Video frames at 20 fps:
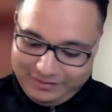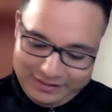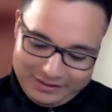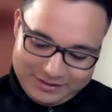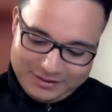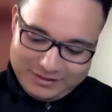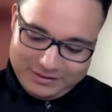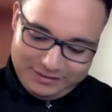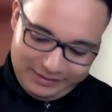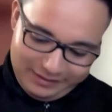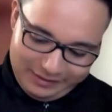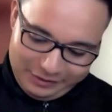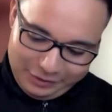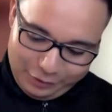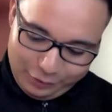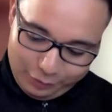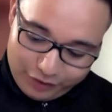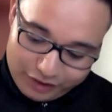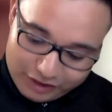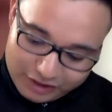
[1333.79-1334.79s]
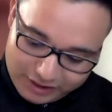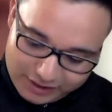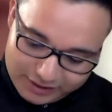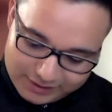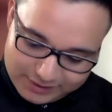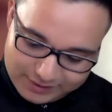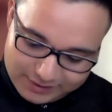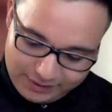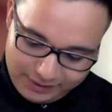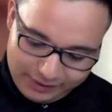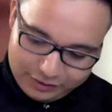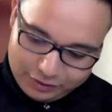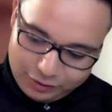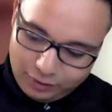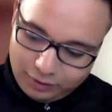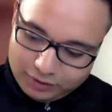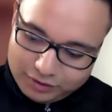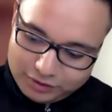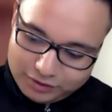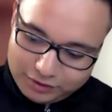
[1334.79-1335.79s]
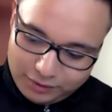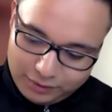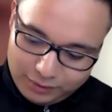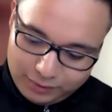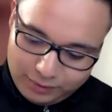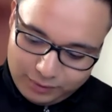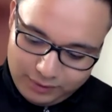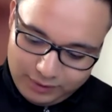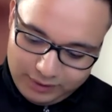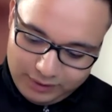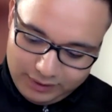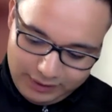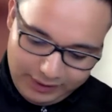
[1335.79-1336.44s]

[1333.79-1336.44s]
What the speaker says: VGS is also,